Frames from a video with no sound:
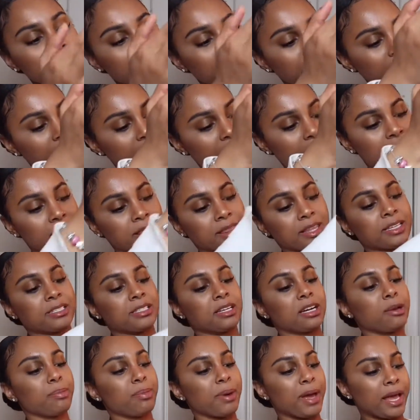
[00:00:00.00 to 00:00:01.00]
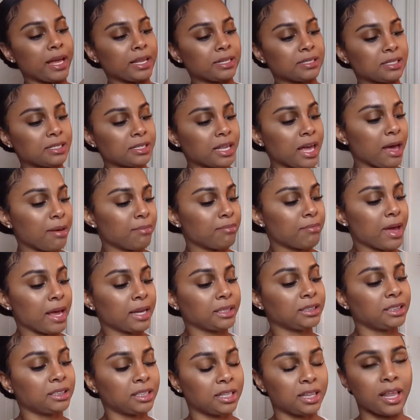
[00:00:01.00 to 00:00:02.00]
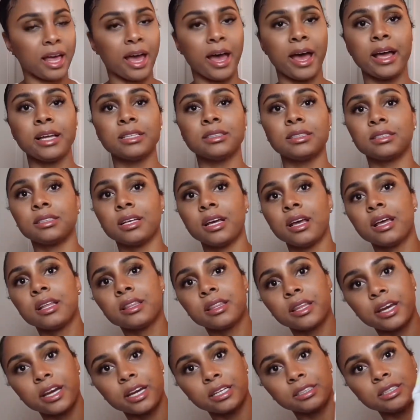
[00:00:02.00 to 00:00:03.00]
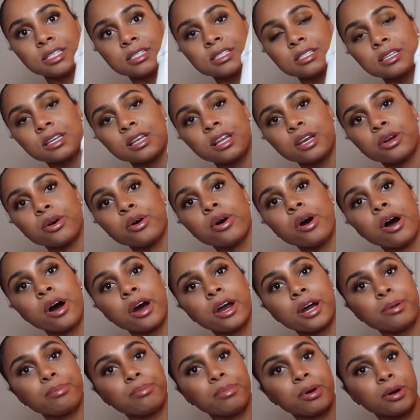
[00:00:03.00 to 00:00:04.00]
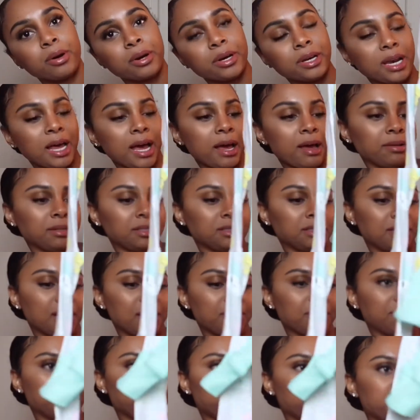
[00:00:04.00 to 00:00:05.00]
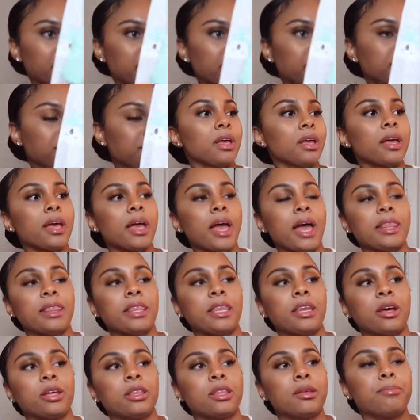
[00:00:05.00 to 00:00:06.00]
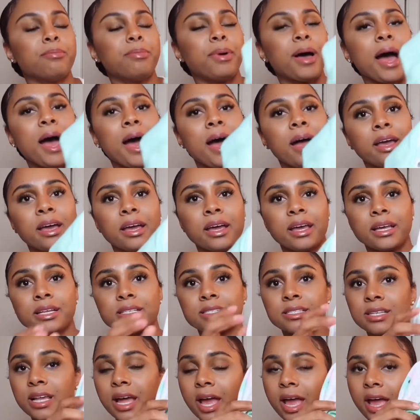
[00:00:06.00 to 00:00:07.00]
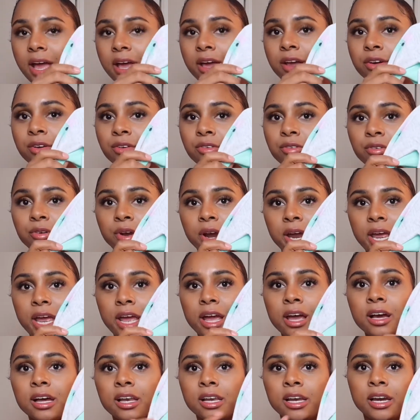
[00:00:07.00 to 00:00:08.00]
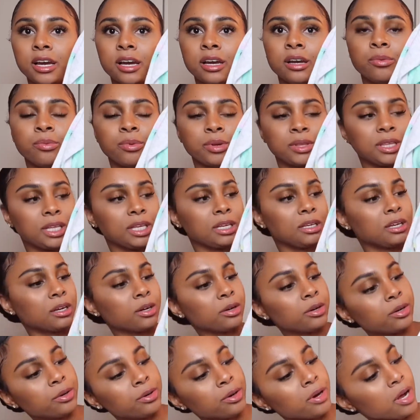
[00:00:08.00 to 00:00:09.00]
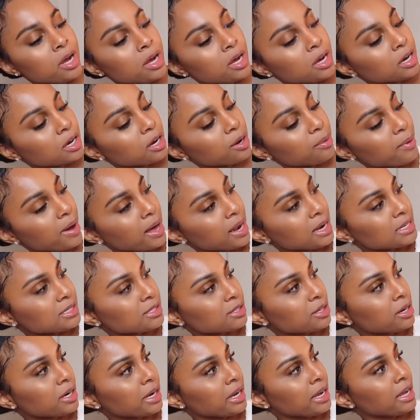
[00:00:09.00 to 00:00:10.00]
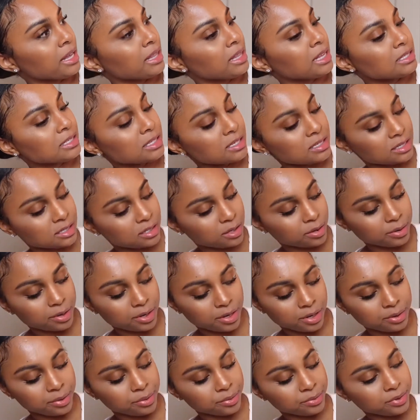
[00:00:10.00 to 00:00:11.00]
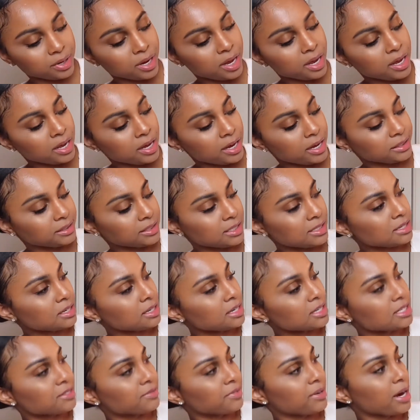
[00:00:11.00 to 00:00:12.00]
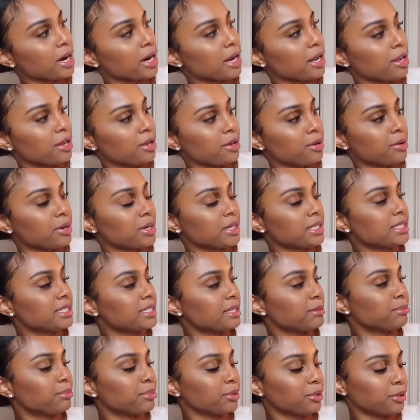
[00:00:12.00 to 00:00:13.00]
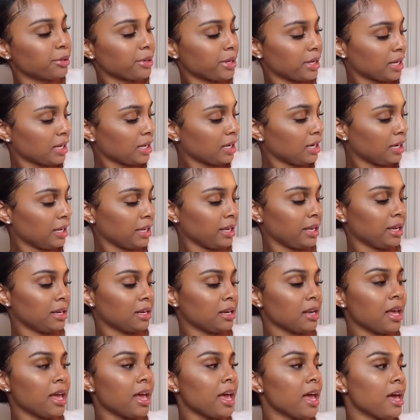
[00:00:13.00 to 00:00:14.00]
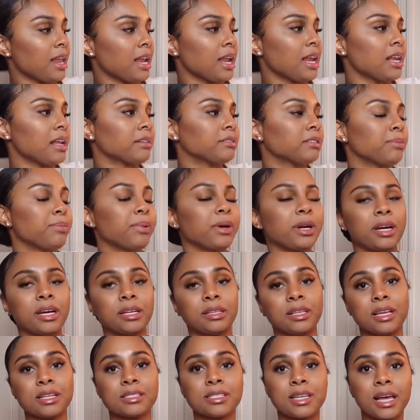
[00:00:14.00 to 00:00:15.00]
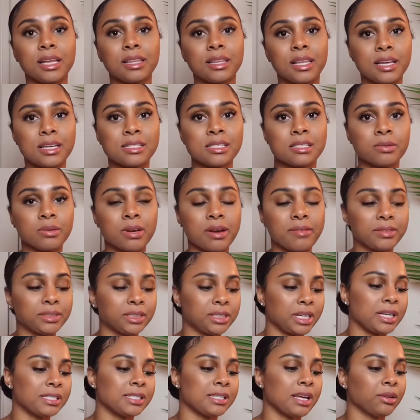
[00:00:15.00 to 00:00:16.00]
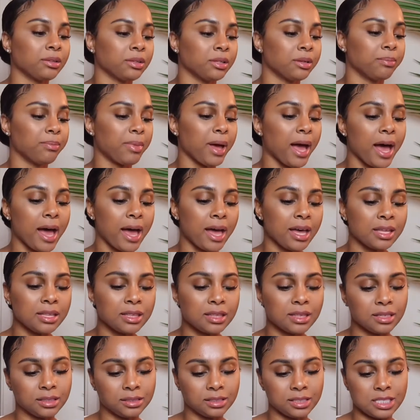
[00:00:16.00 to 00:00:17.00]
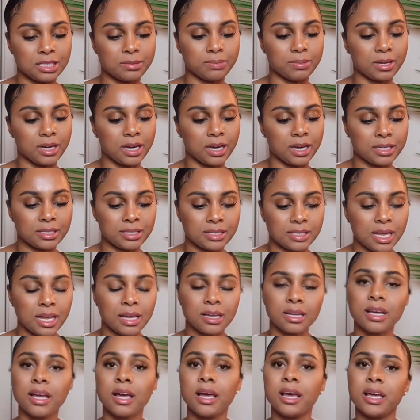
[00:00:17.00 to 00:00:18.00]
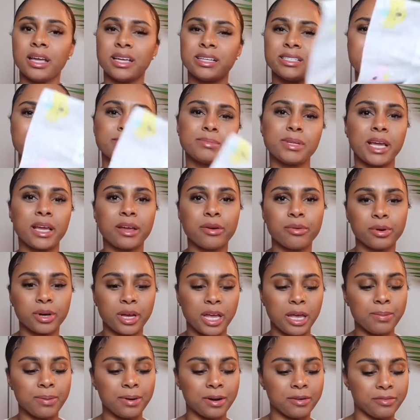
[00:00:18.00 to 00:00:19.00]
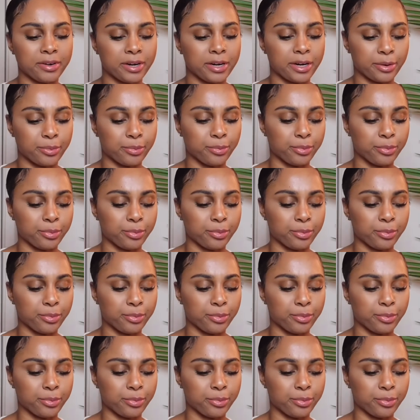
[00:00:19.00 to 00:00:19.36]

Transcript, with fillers: And these are the pants that match that. They're just a little heart polka dot type of print. And then on the back, it's a gray color with the little koalas on it. And this is so cute. It just looks very cute and simple and clean. And I love to put her in things like this whenever she gets out of the bath, just because it seems like it will keep her very warm. The